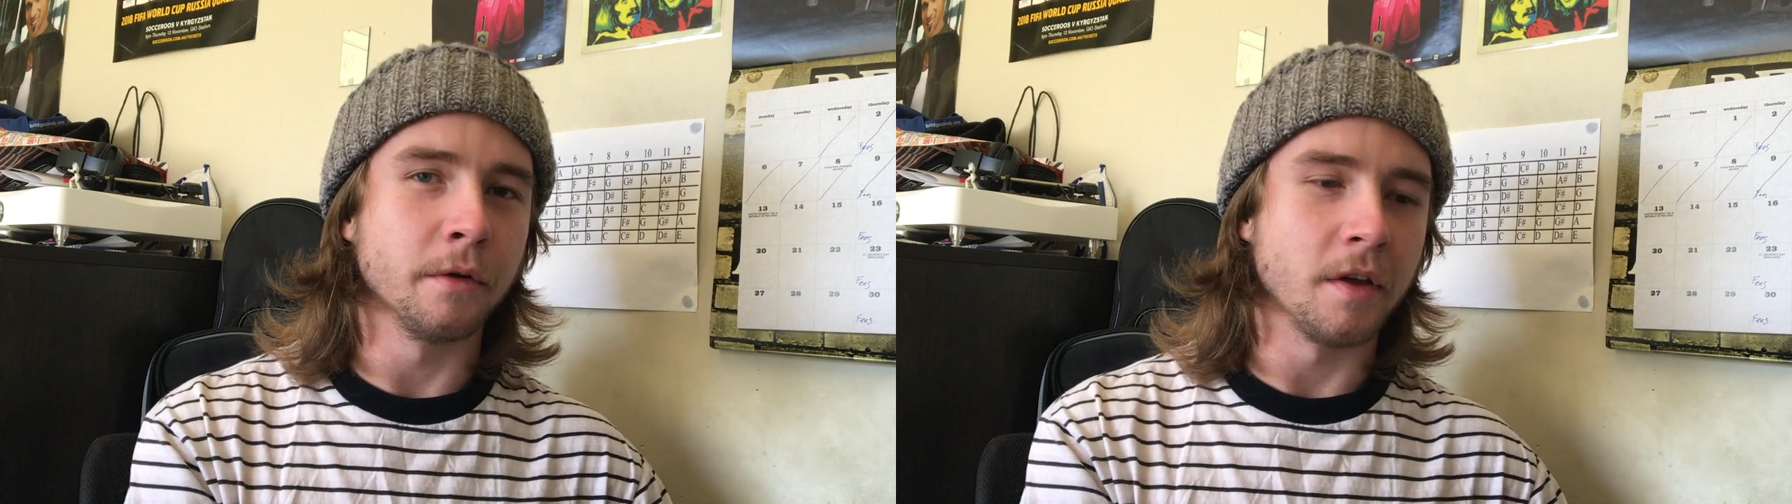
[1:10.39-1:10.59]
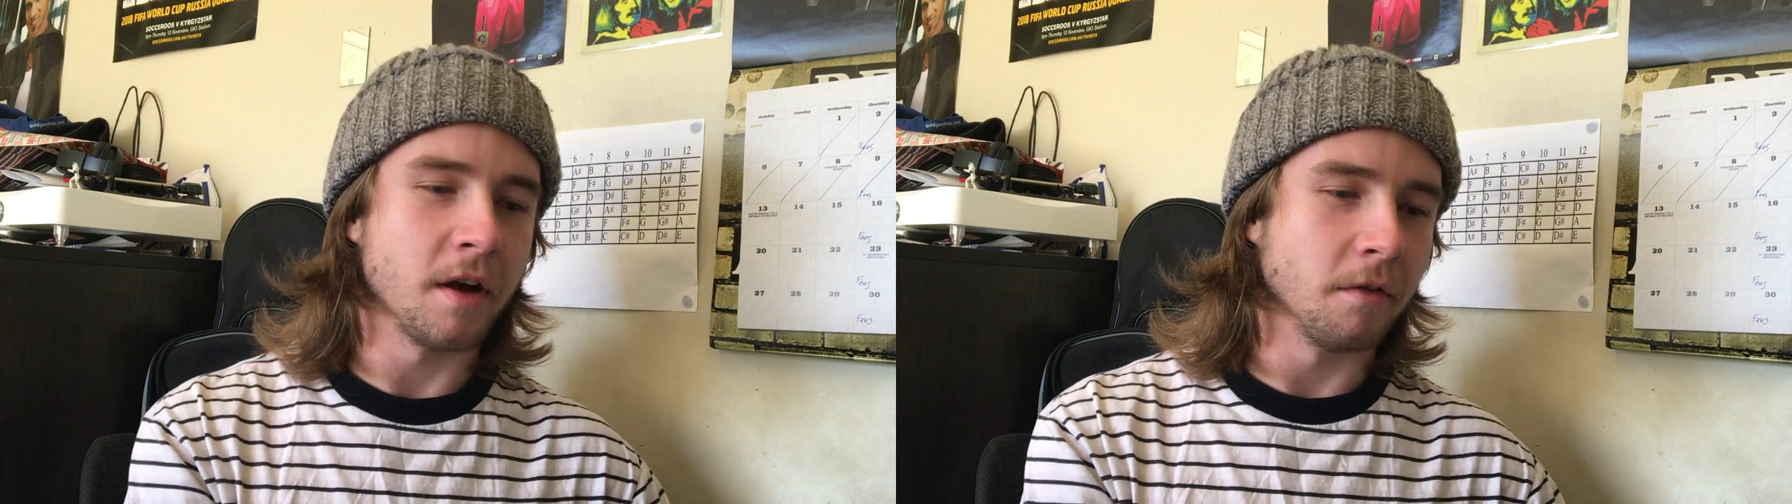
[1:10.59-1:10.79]

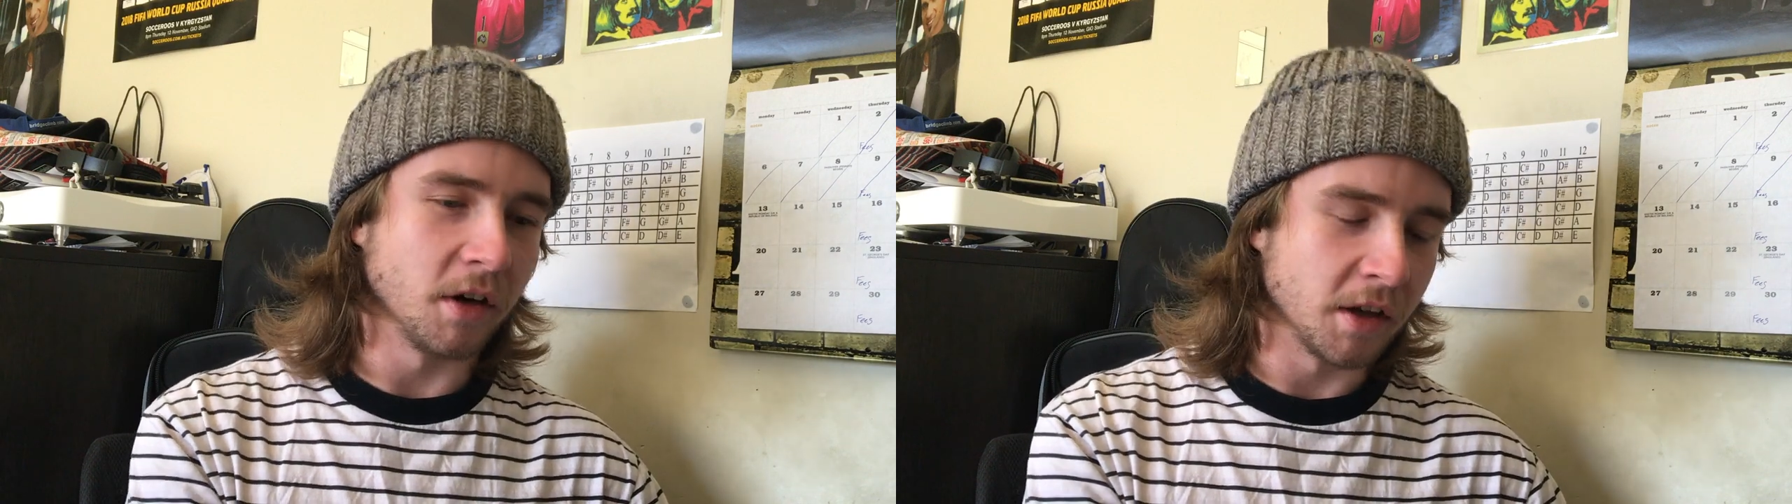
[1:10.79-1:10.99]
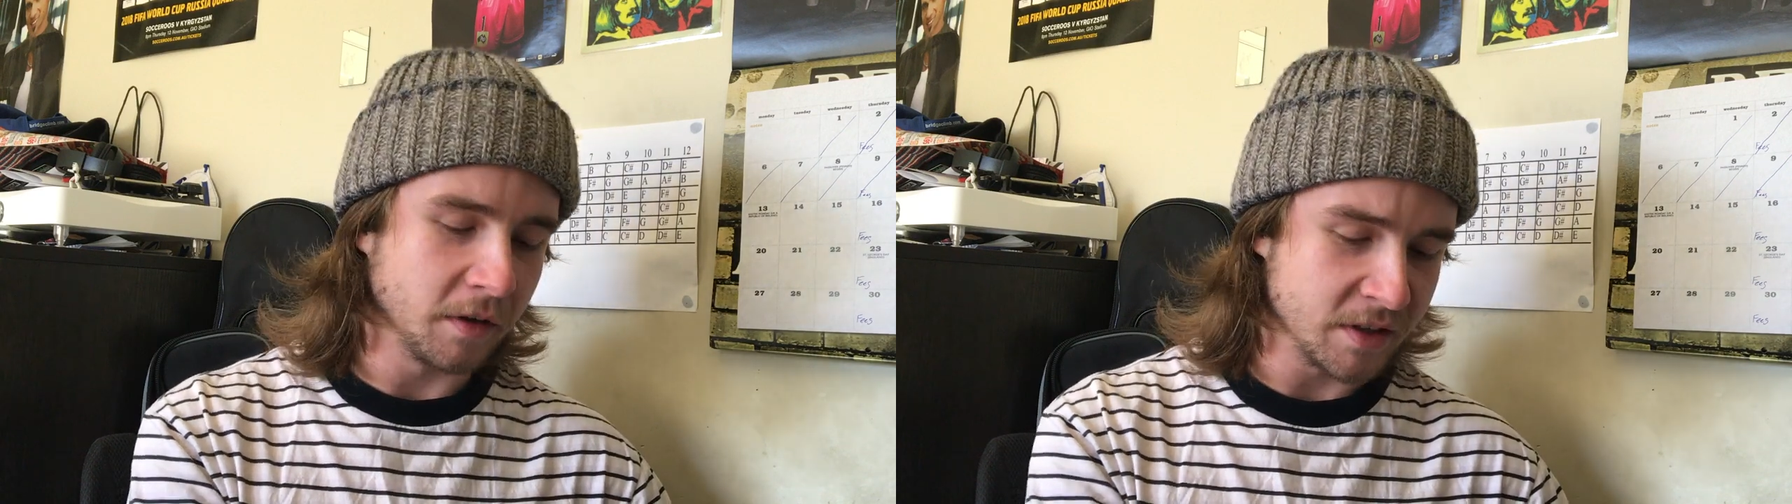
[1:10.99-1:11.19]
there
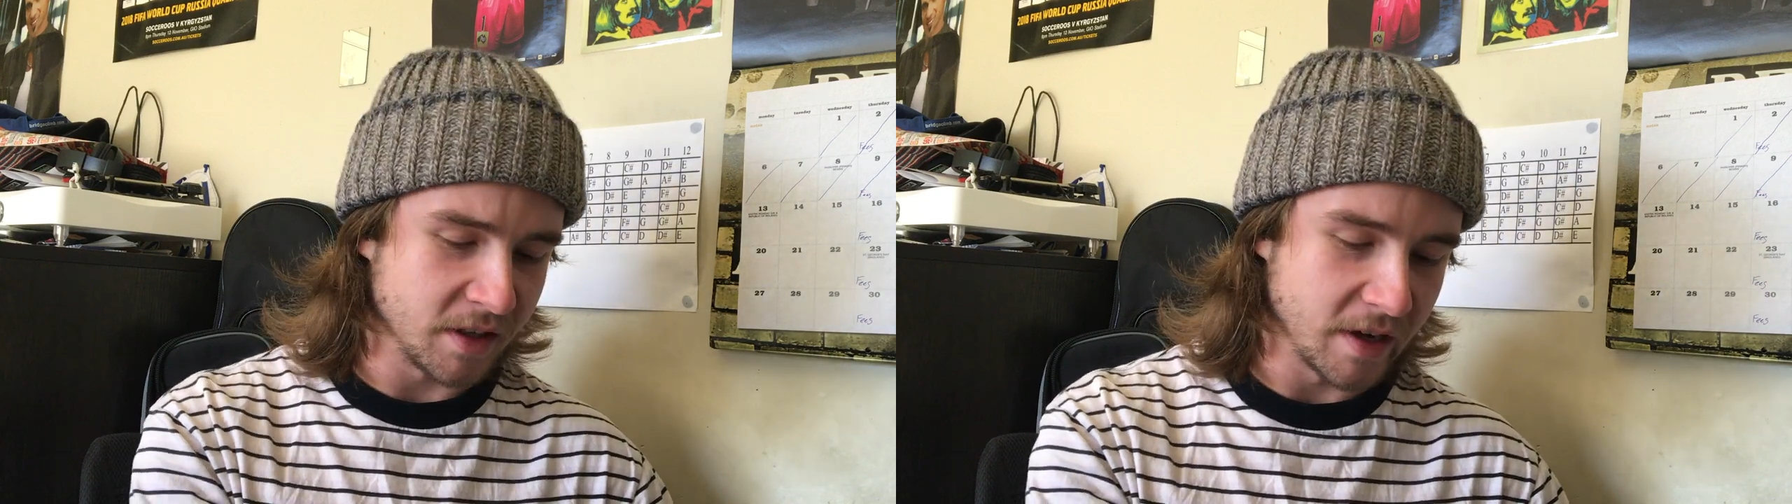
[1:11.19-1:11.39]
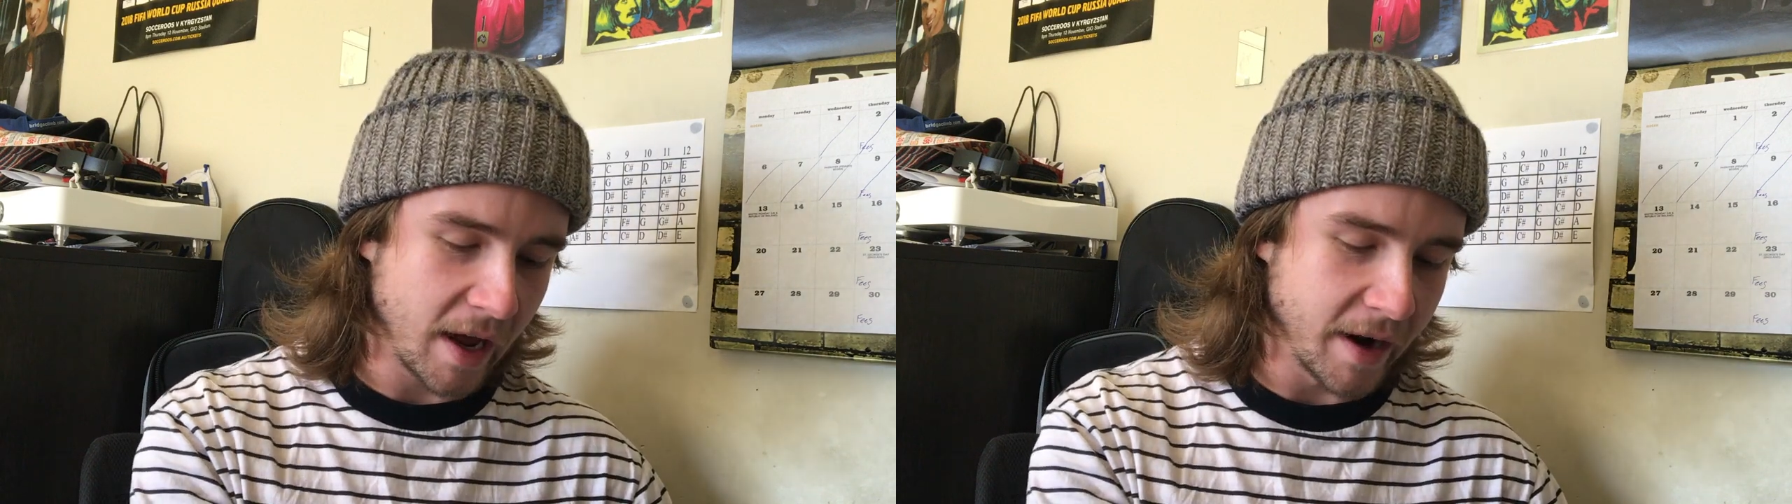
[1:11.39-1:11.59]
the rest
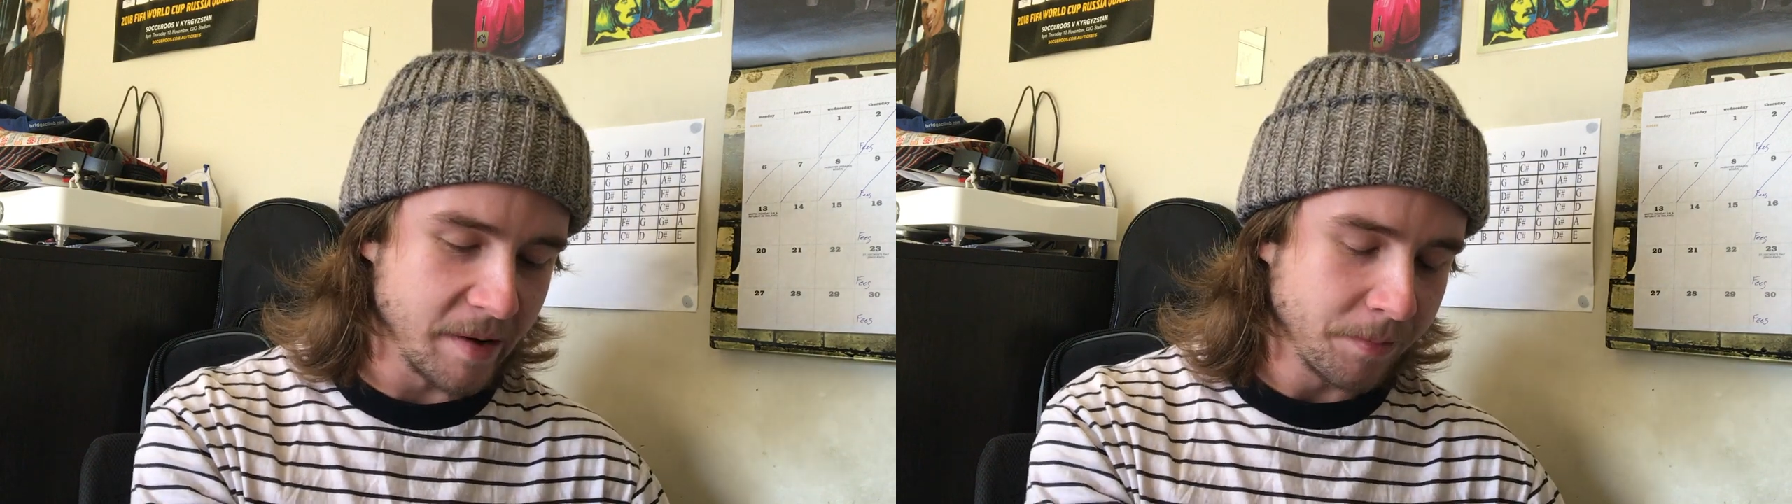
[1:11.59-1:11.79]
of the day.